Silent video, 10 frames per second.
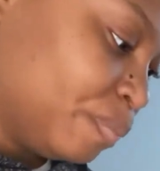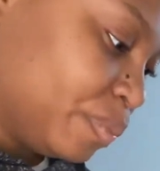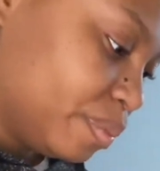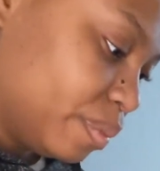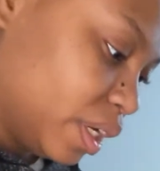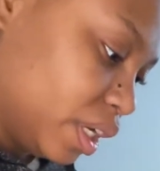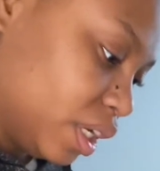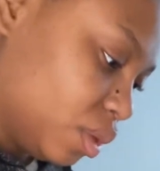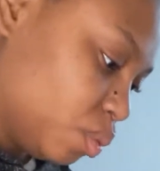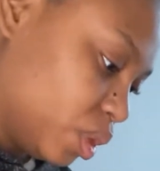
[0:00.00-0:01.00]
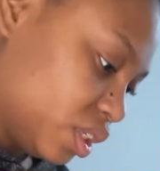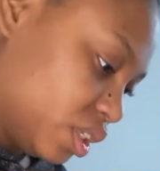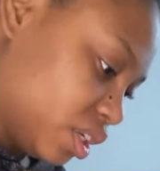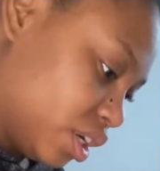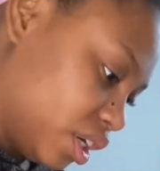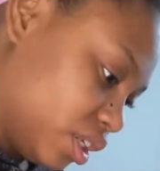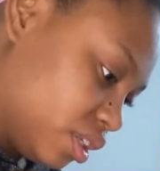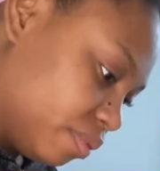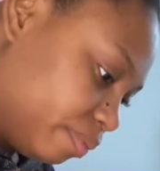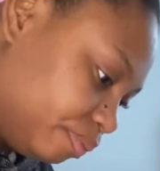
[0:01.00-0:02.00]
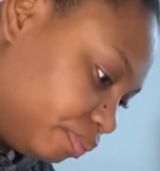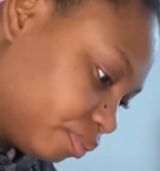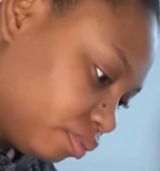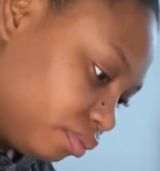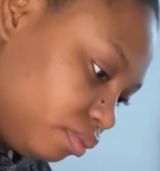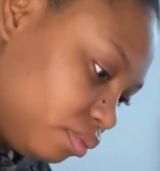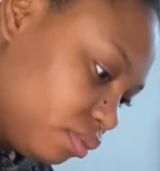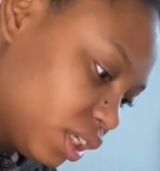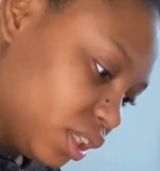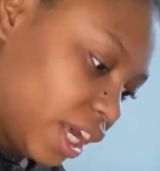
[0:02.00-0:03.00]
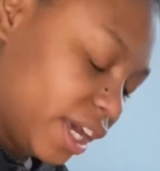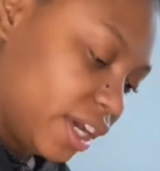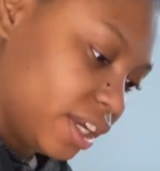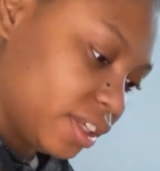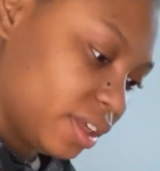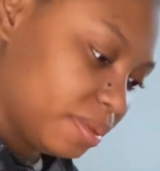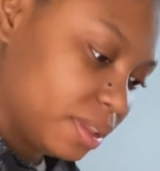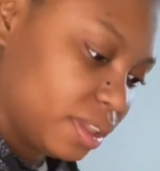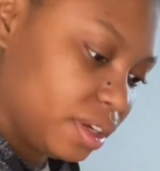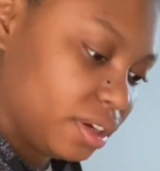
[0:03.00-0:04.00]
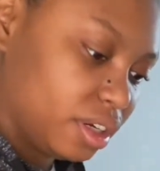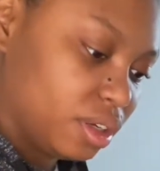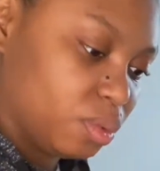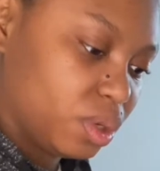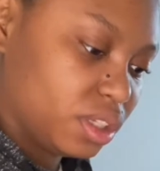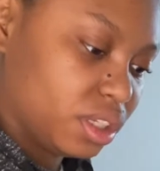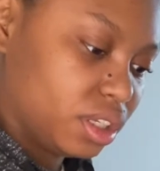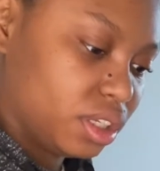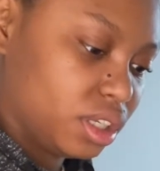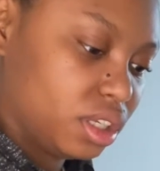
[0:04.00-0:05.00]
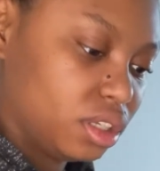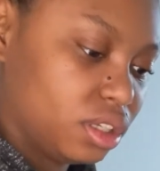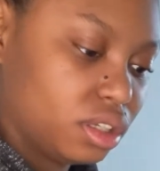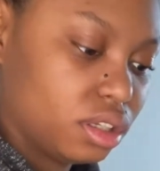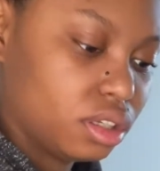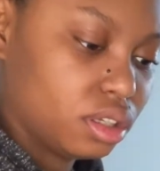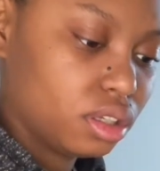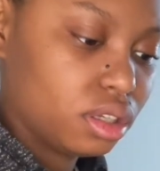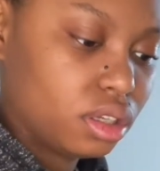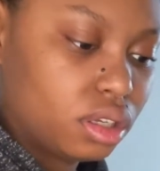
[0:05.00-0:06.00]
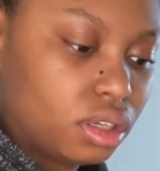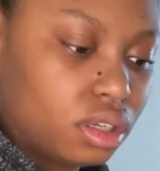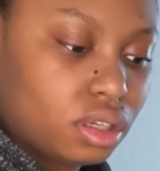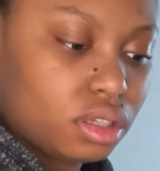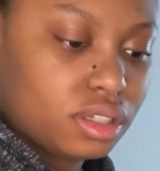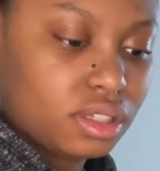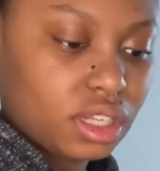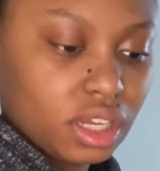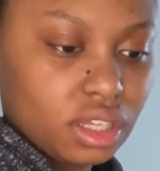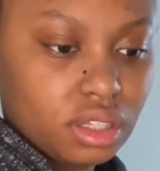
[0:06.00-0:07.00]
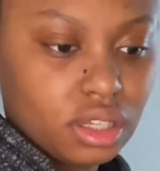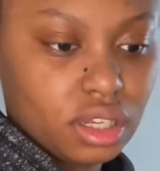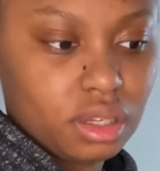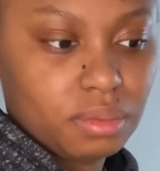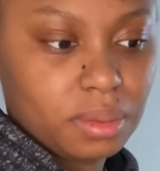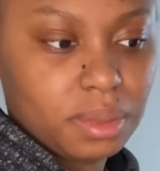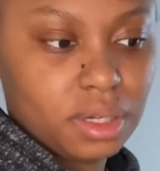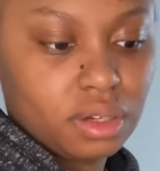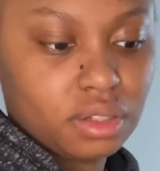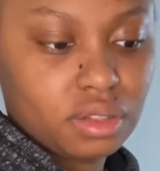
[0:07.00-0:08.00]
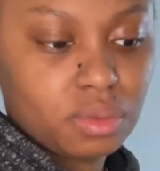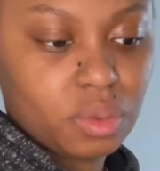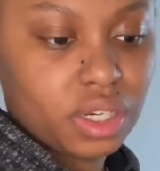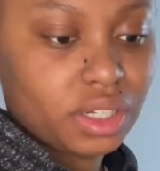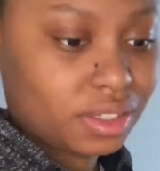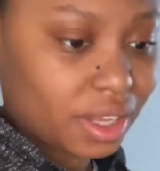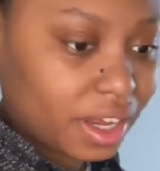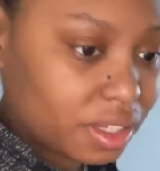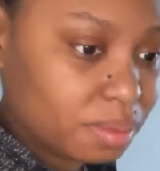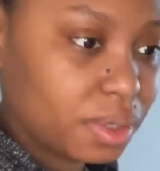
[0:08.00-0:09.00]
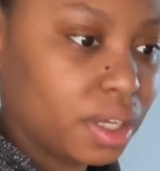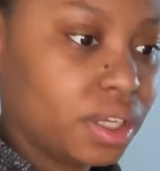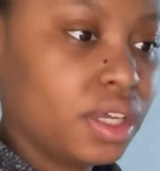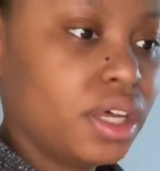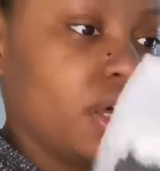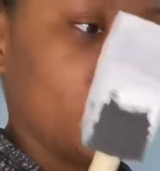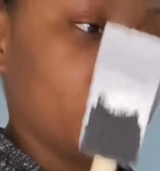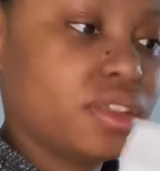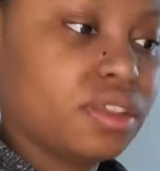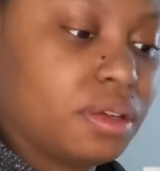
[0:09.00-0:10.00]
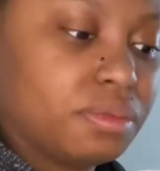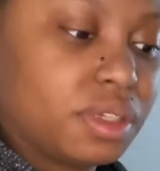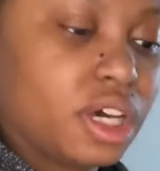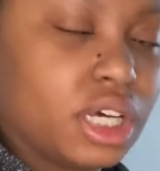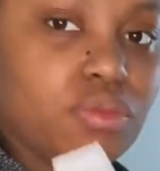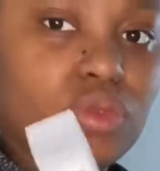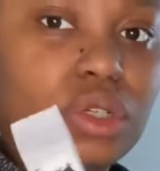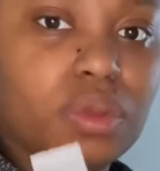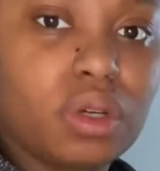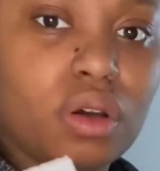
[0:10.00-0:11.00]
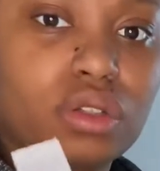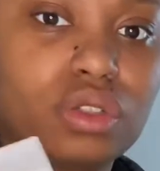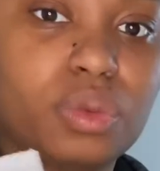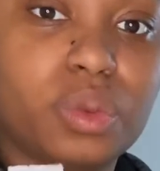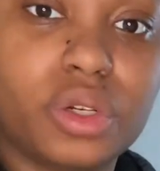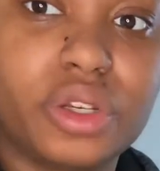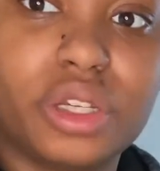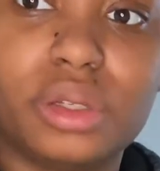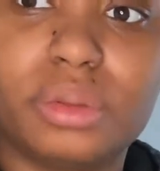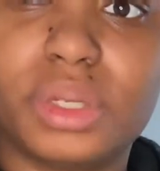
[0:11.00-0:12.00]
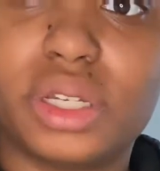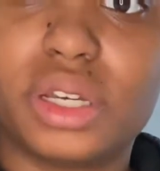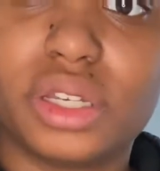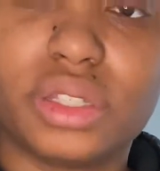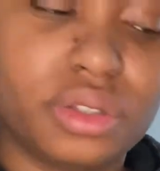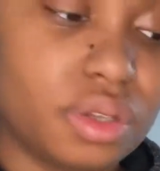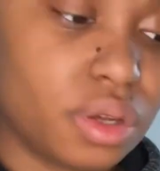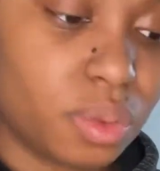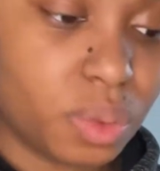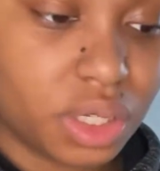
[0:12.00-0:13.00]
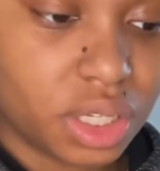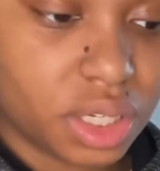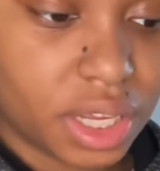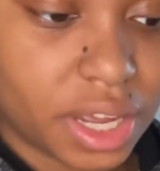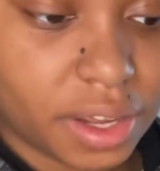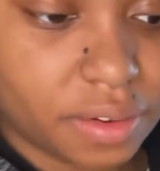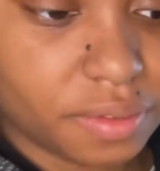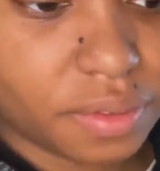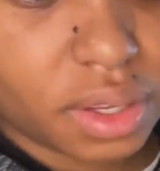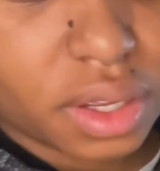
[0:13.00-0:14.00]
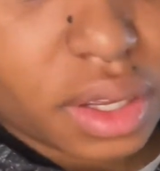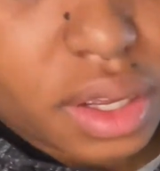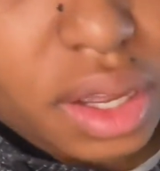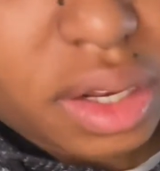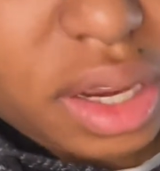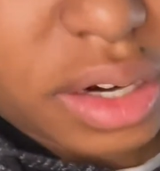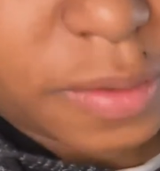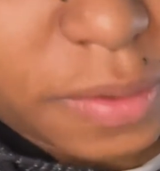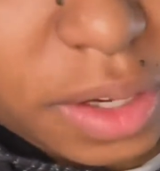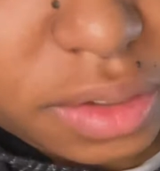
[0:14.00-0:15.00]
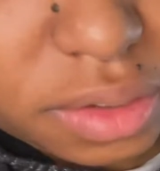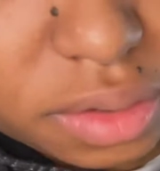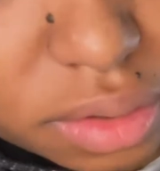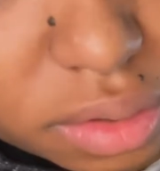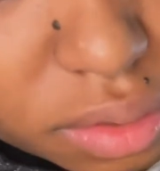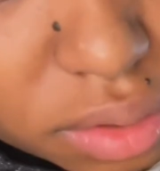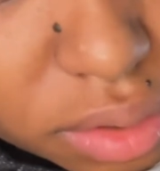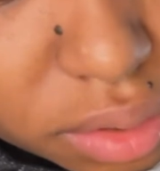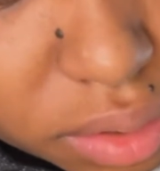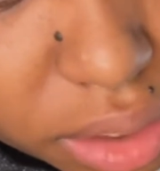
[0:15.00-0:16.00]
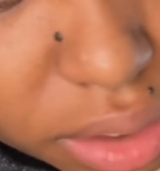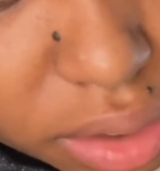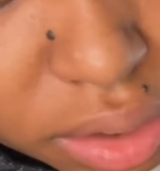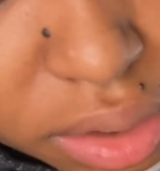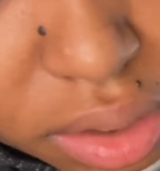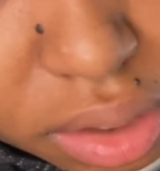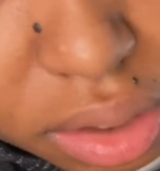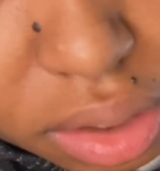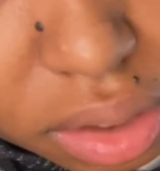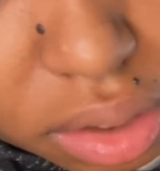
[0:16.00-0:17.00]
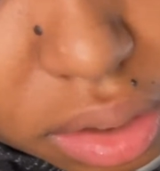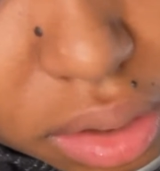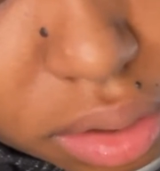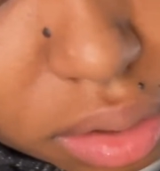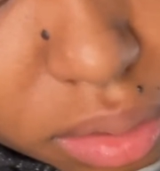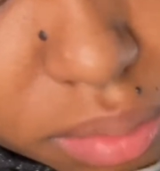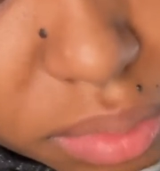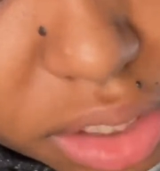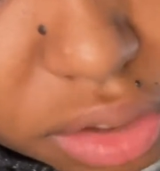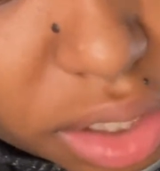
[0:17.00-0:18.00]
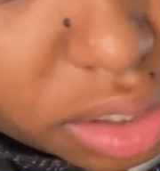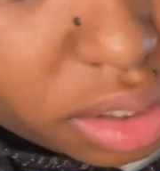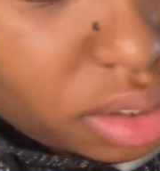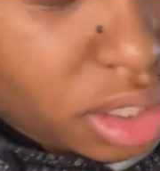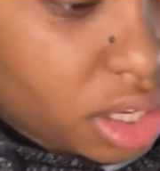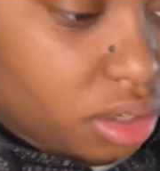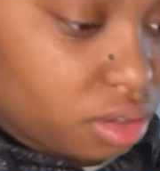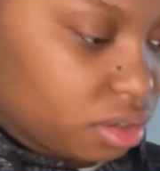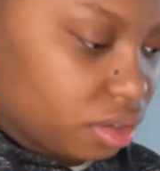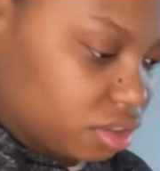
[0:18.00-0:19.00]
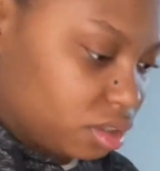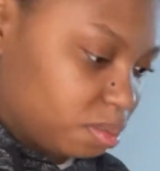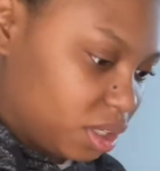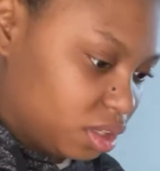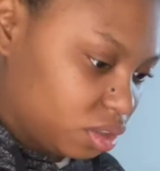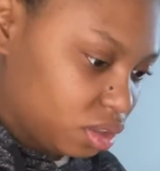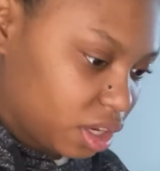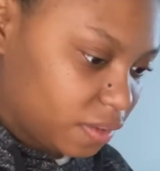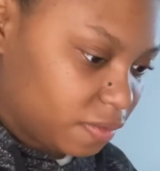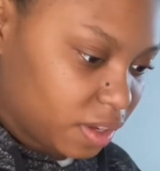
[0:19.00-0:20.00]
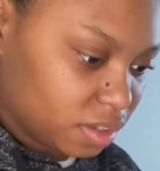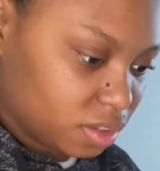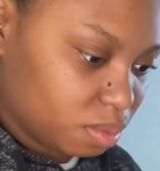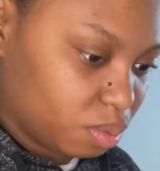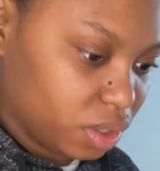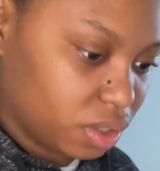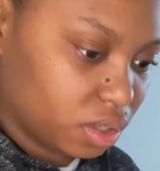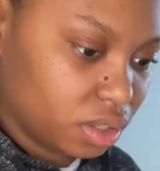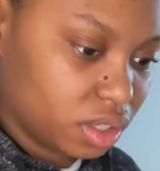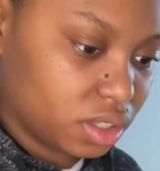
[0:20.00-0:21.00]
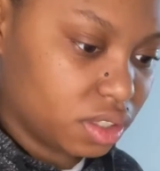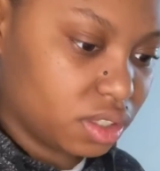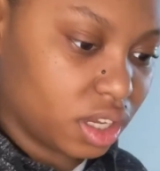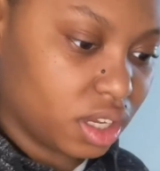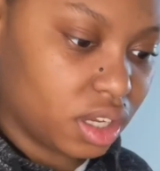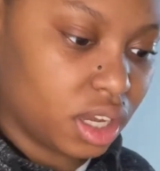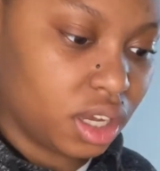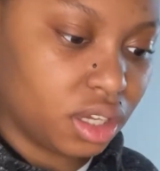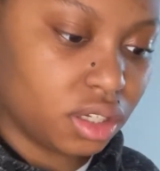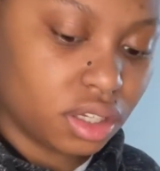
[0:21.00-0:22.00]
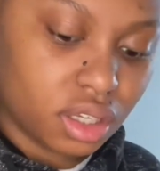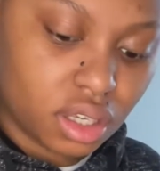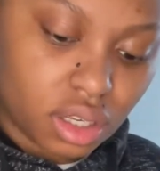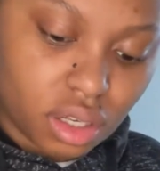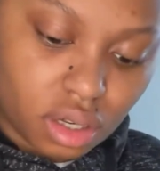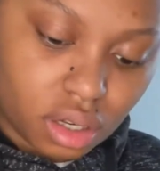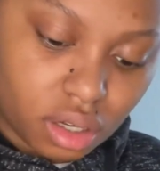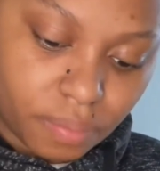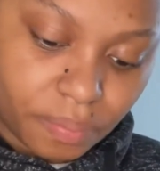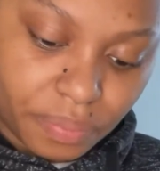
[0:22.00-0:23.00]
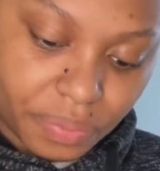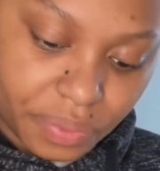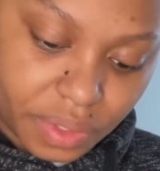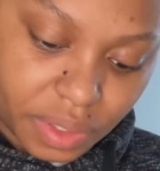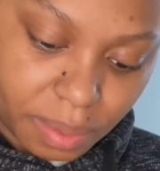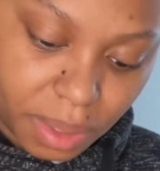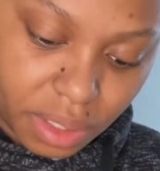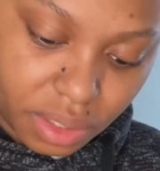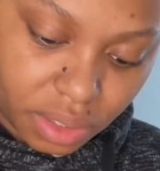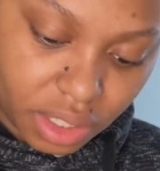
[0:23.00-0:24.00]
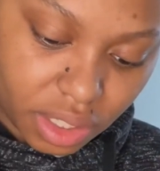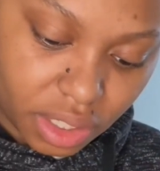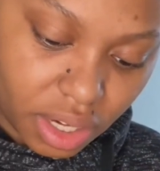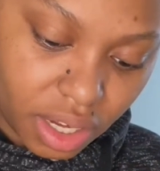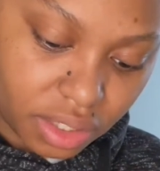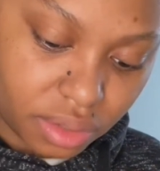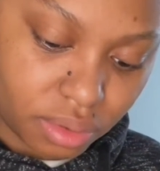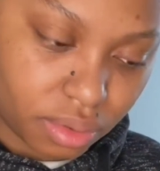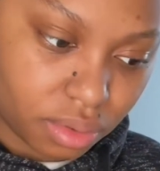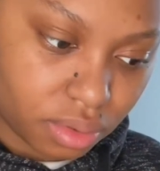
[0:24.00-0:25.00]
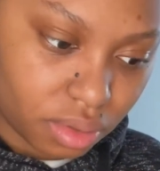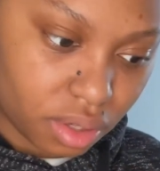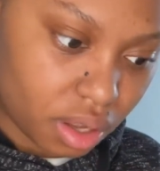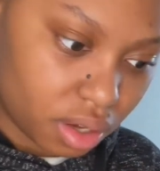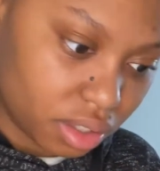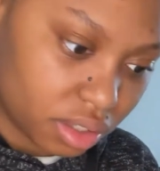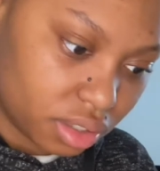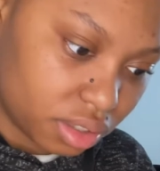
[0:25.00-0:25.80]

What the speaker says: but it was not like I got accepted there, and it wasn't in state, and my parents were excited, but at the same time we were also worried because we didn't have a lot of funds. So they're like, they encouraged me to try to find somewhere in state, and especially in high school, college